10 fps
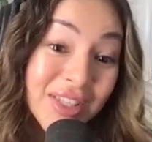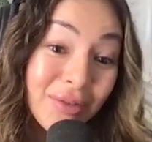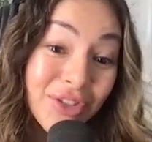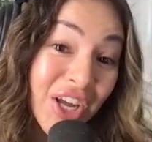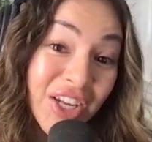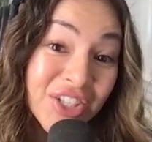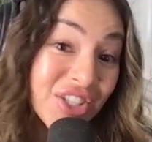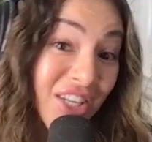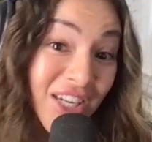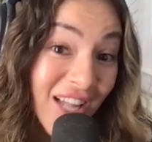have
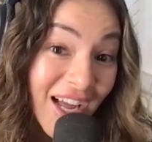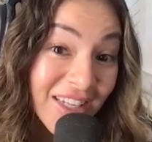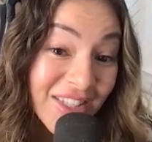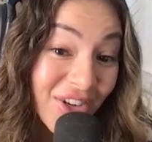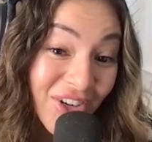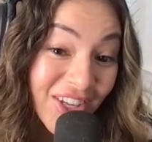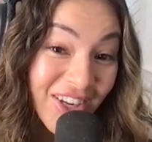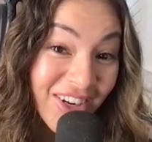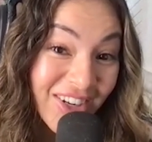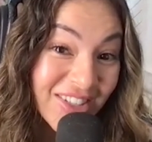changed in the last 30
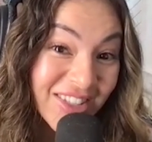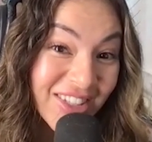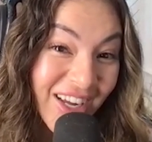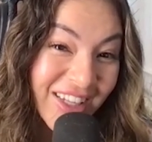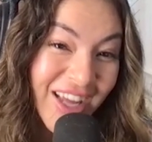years, like